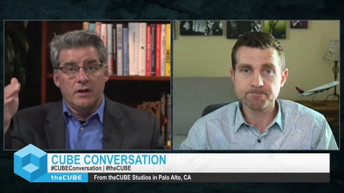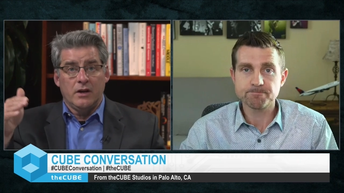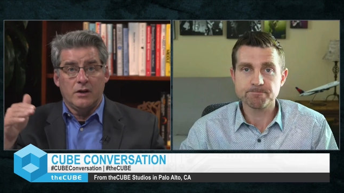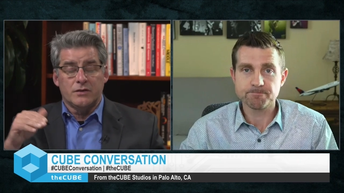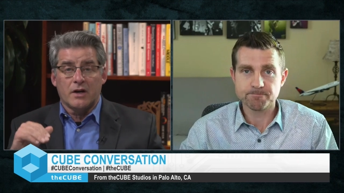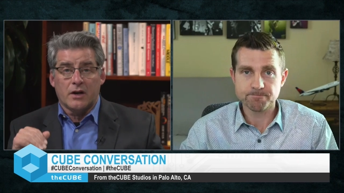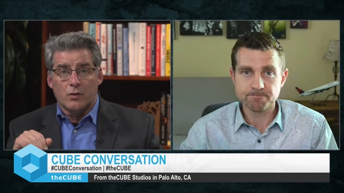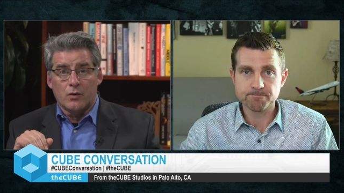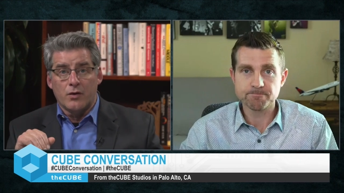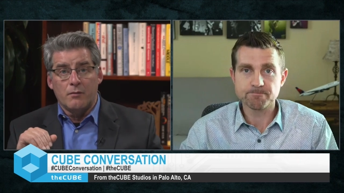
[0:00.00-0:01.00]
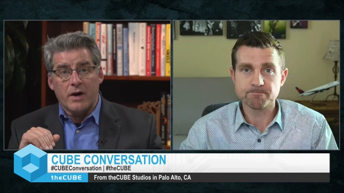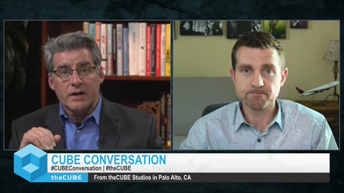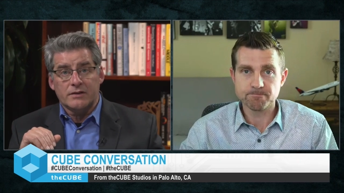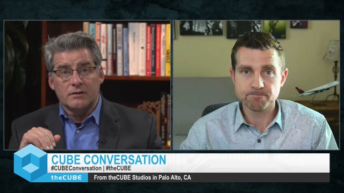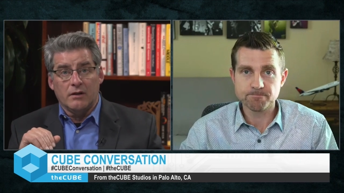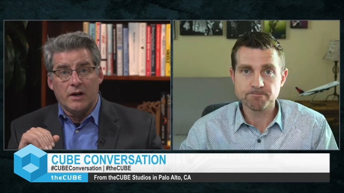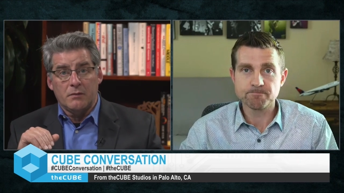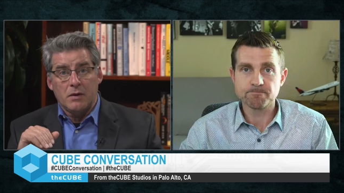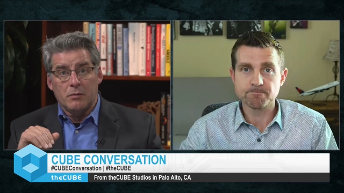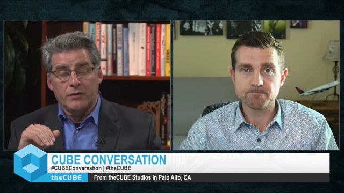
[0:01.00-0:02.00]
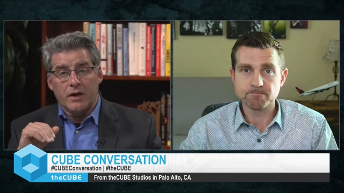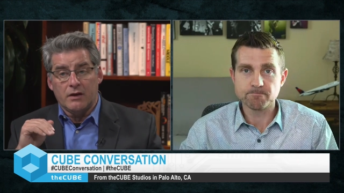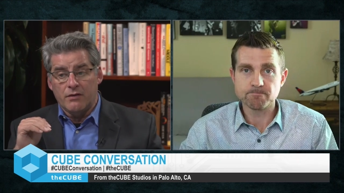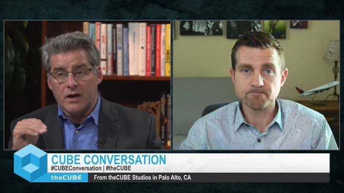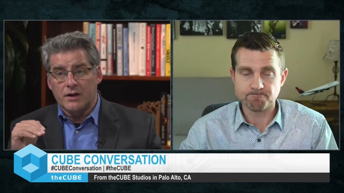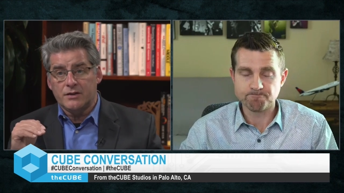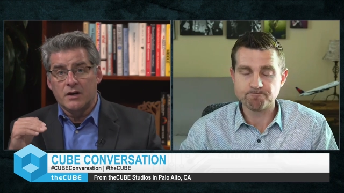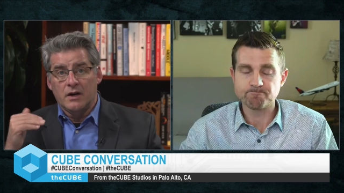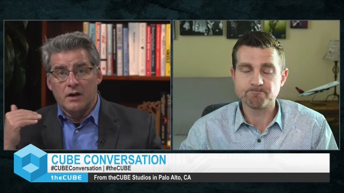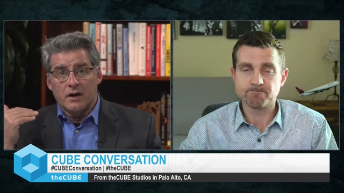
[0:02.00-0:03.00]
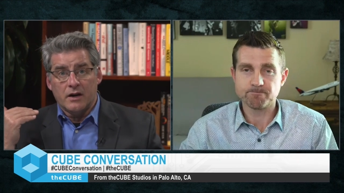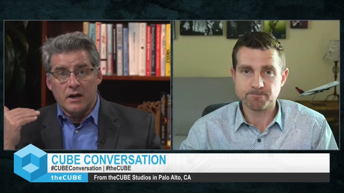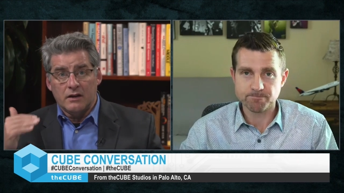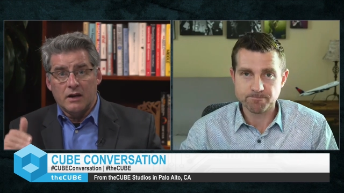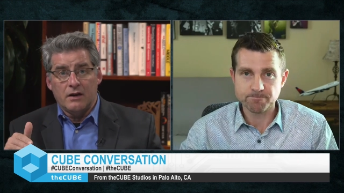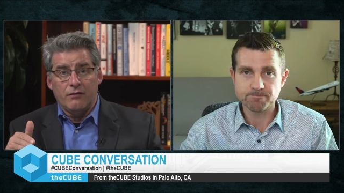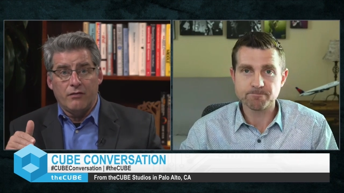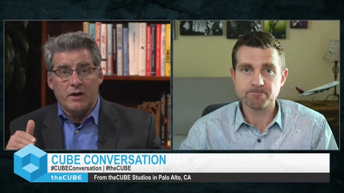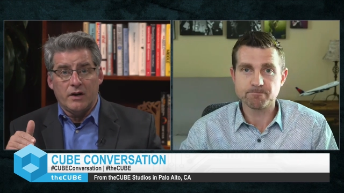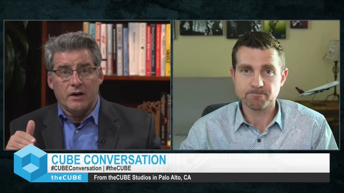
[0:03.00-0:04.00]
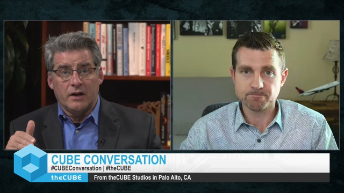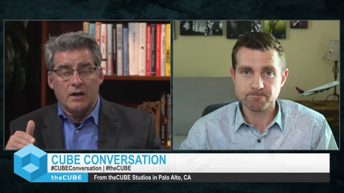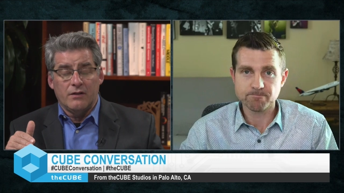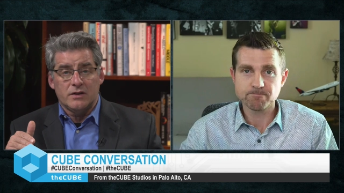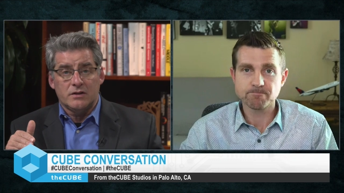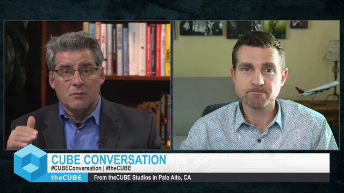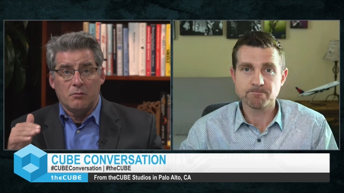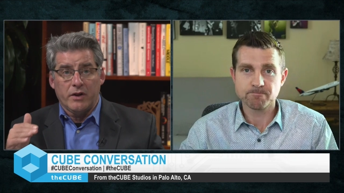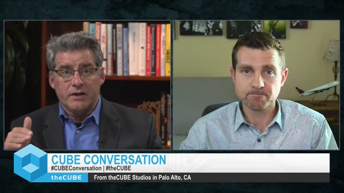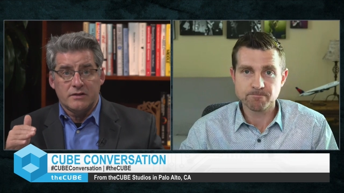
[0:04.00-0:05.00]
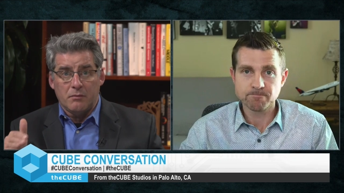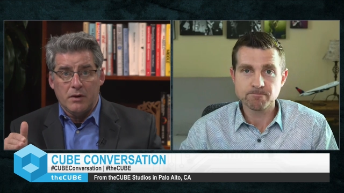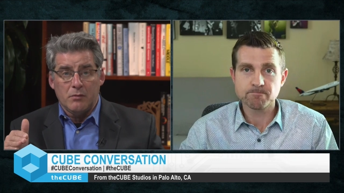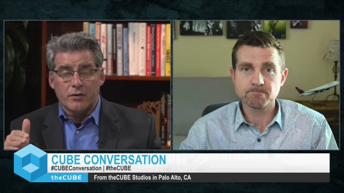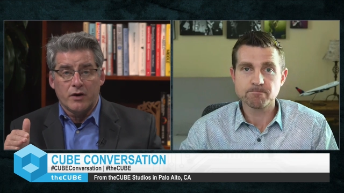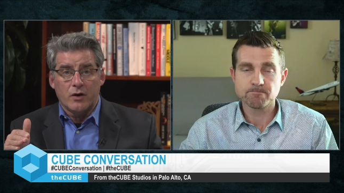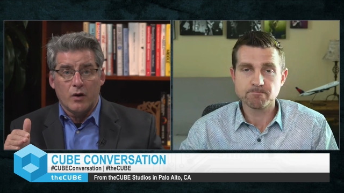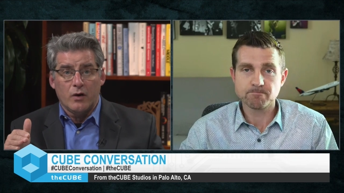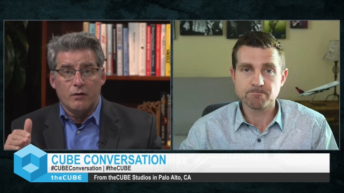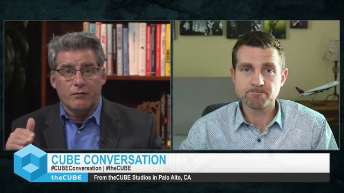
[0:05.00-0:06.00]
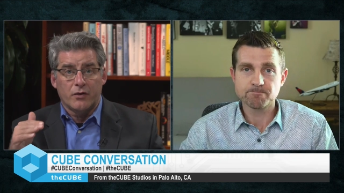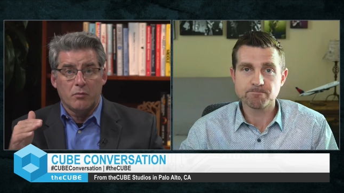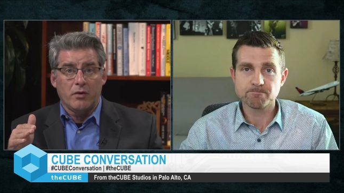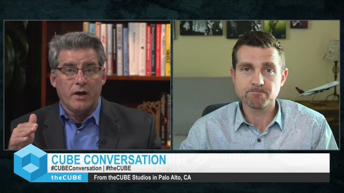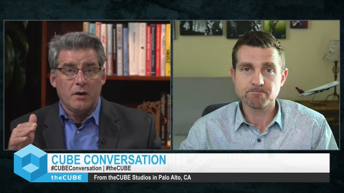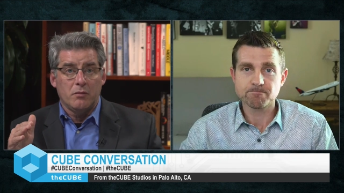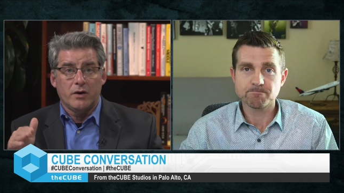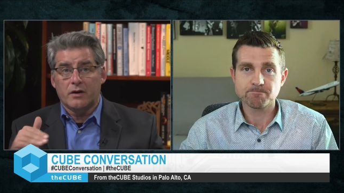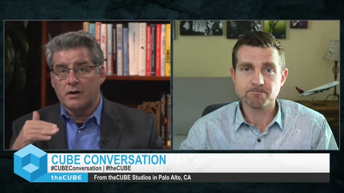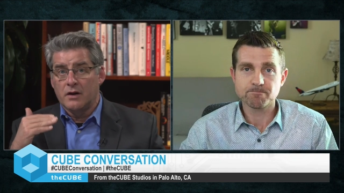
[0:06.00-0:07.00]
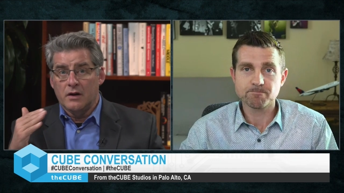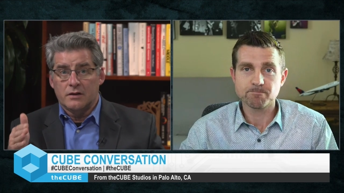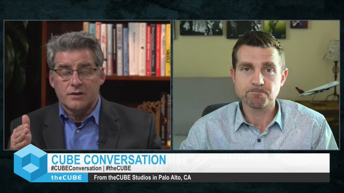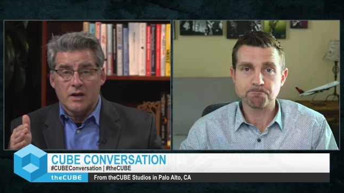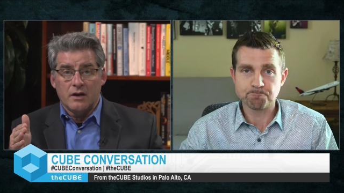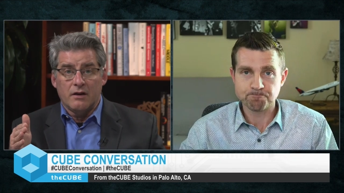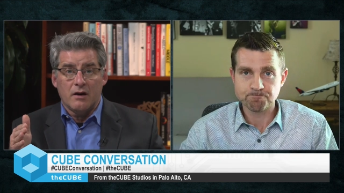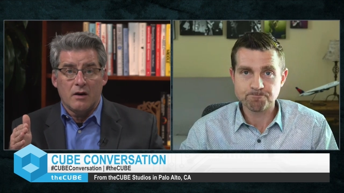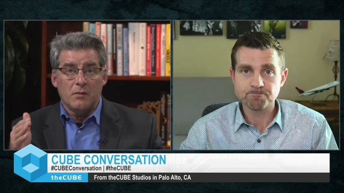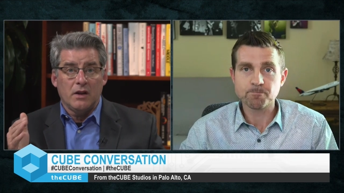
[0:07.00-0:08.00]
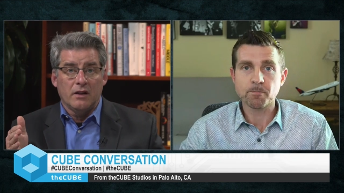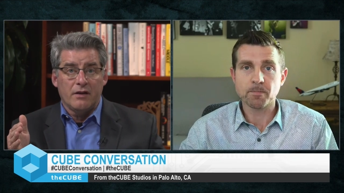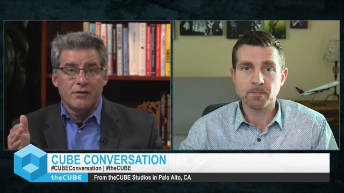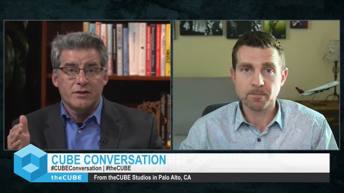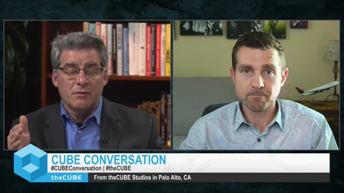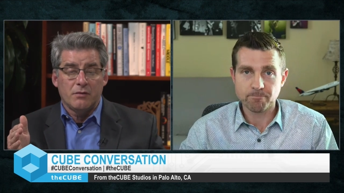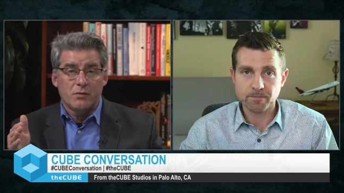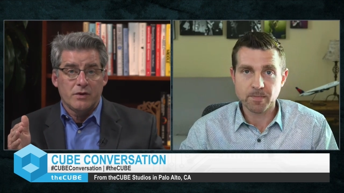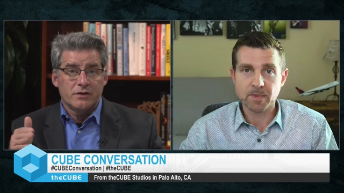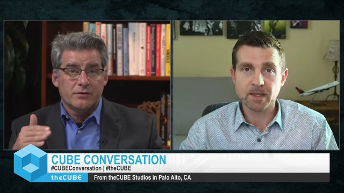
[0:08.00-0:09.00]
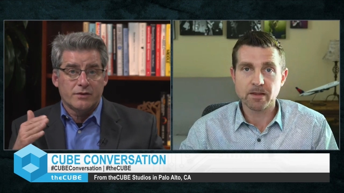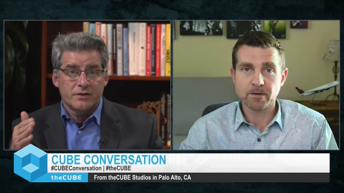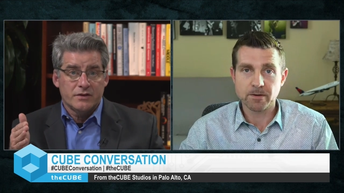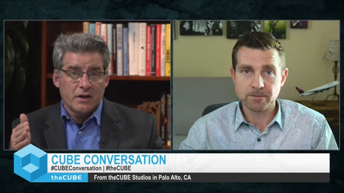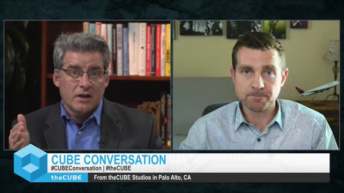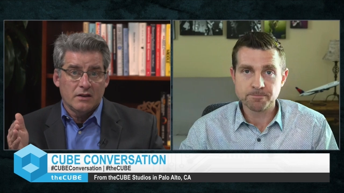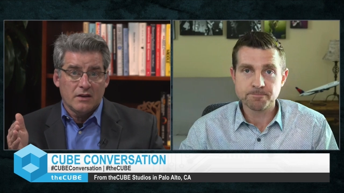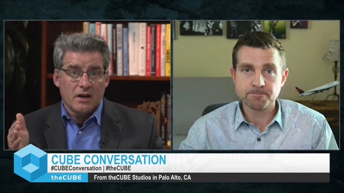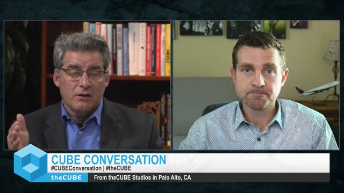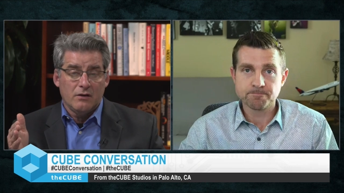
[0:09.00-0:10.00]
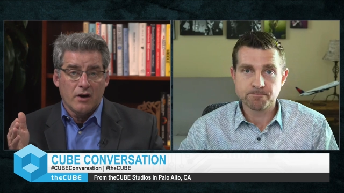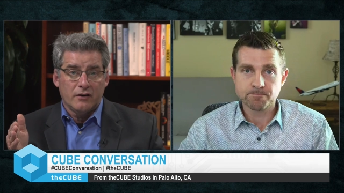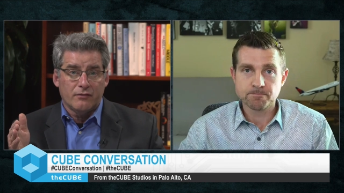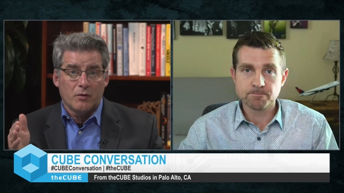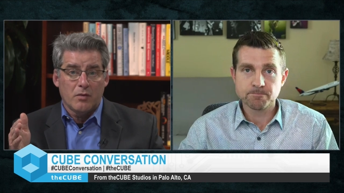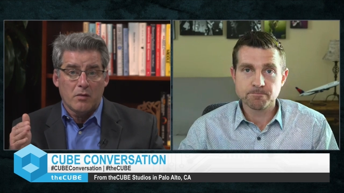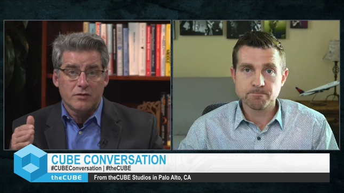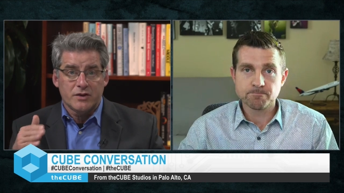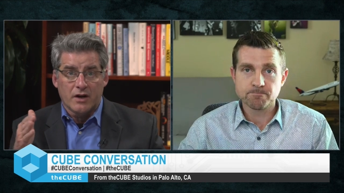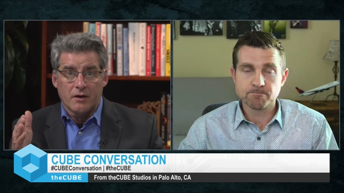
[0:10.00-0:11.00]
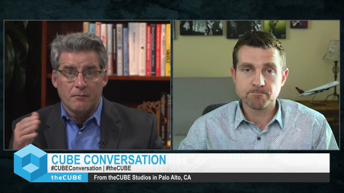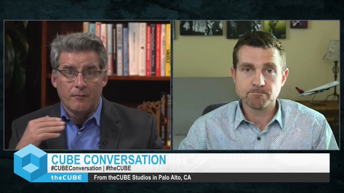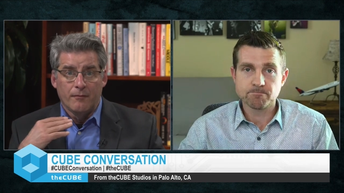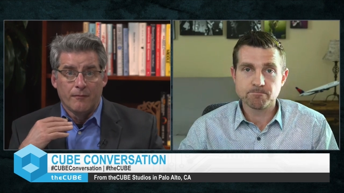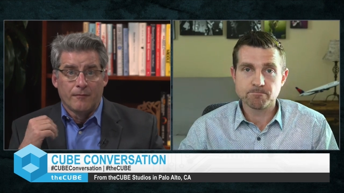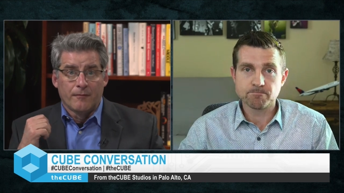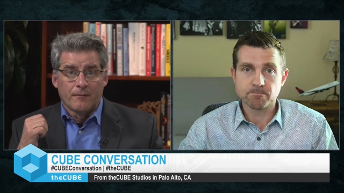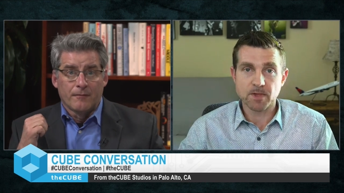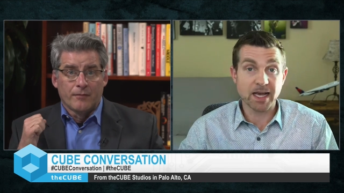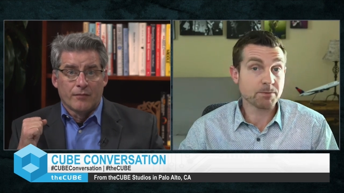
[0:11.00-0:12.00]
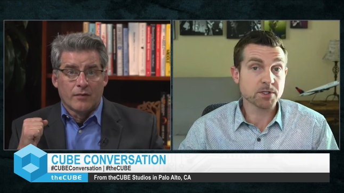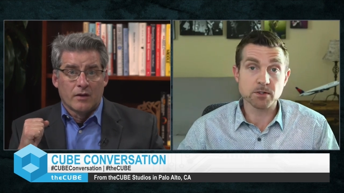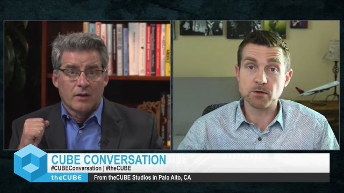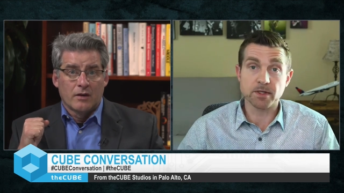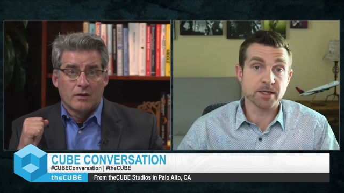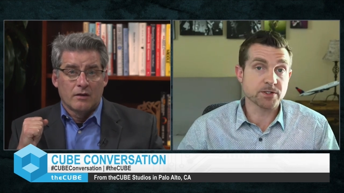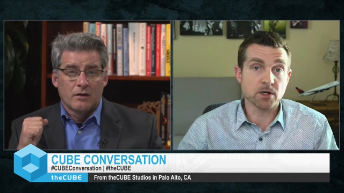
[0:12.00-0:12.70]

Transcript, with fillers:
Speaker 1: you know, second order impacts that a lot of people take advantage. Again, give, uh, give us the place that people can go for the playbook so they can come and leverage some of the resources. And again, thank you guys for publishing them.
Speaker 2: Absolutely,